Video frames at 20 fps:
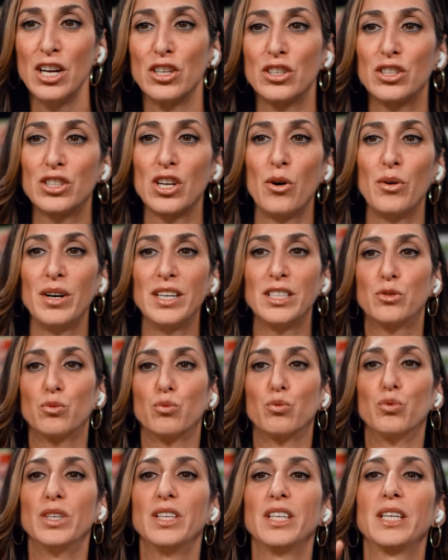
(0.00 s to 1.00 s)
So it's
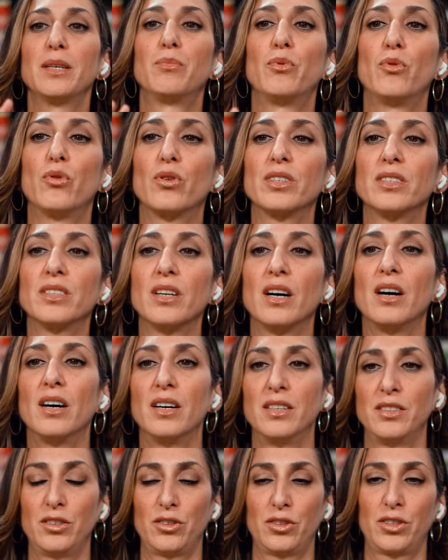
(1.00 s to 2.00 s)
really important to
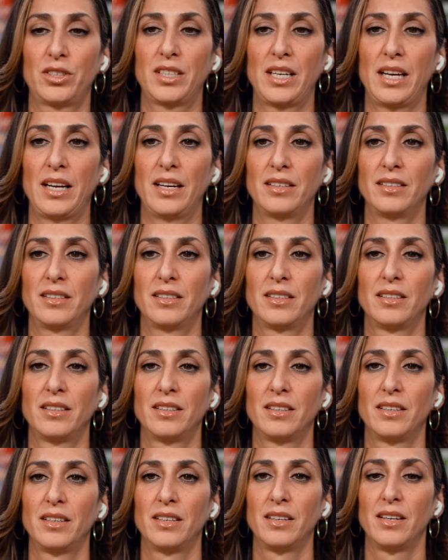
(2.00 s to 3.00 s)
understand
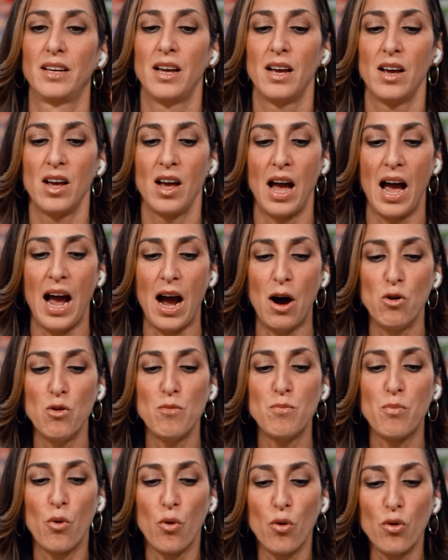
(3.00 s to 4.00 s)
how
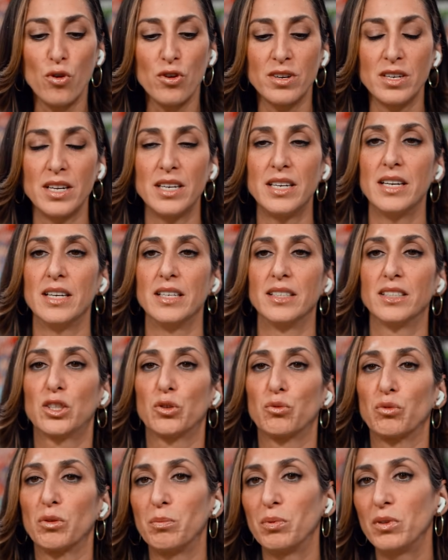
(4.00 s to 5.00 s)
important it is
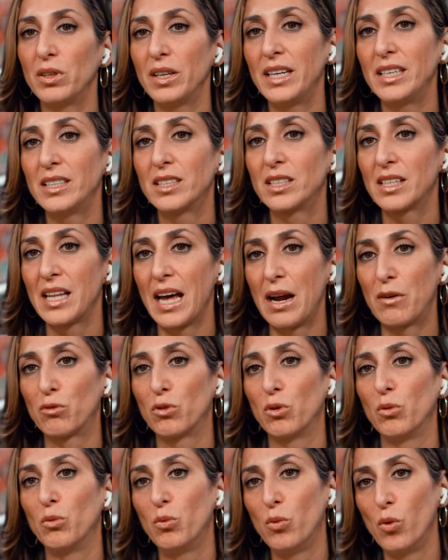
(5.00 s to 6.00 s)
to replace that
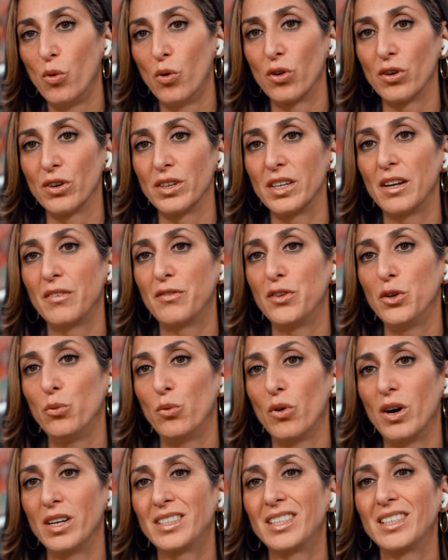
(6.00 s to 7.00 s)
reward if you
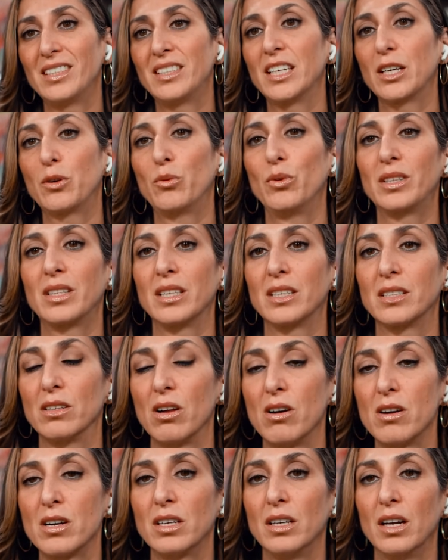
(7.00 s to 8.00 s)
want to stick with this
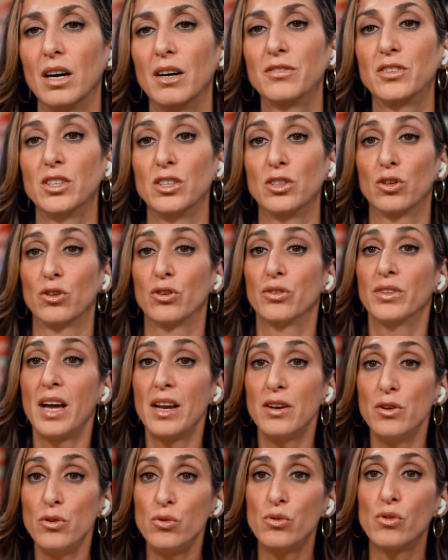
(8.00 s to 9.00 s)
long enough to turn
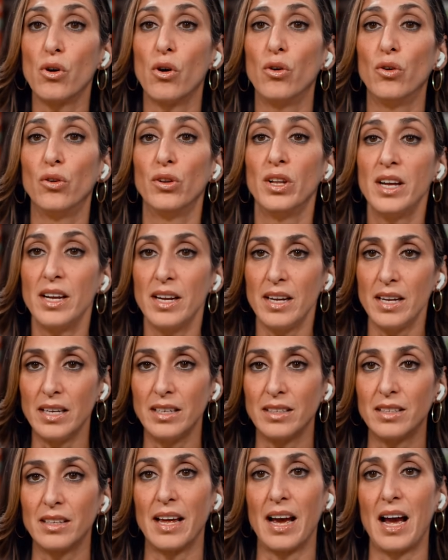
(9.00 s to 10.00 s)
that new goal
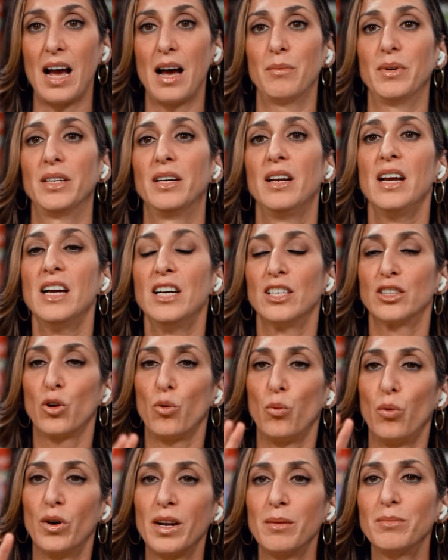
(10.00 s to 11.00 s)
into the habit. So
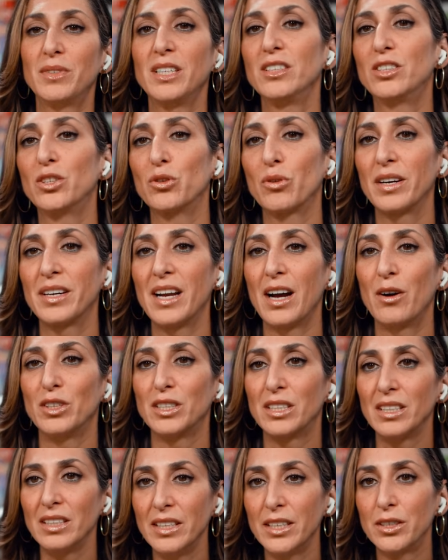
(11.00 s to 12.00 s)
what I'm teaching you right now
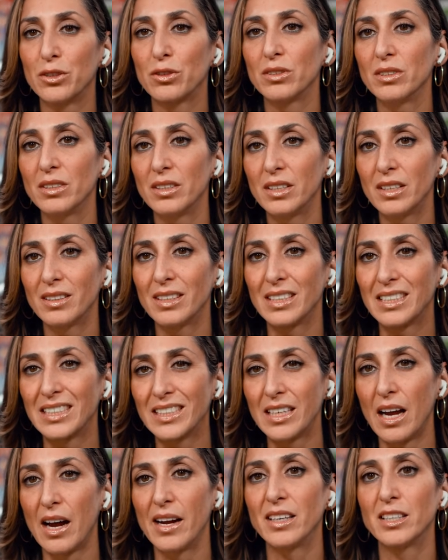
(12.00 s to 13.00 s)
is literally the
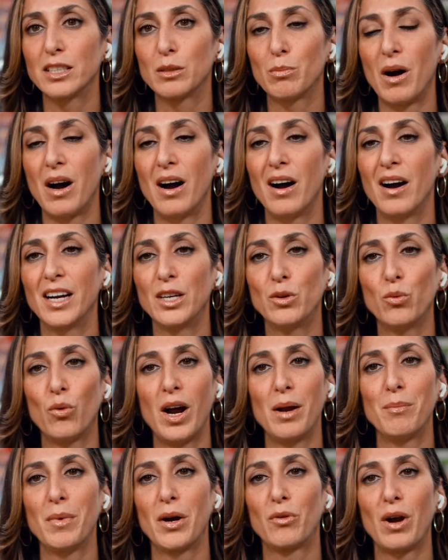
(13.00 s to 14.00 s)
science behind
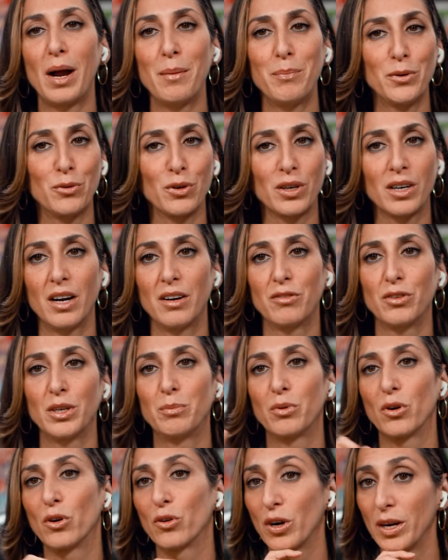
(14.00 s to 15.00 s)
why my rapid recovery
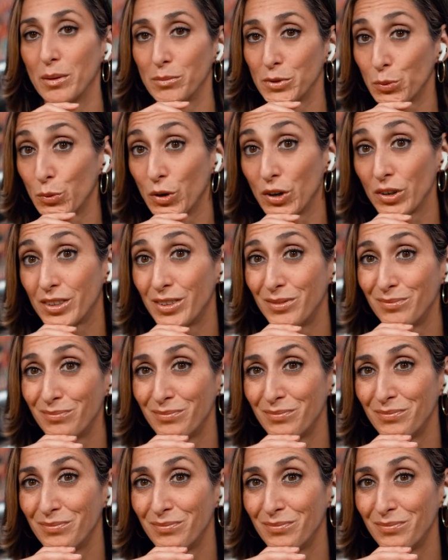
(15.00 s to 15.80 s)
programs work.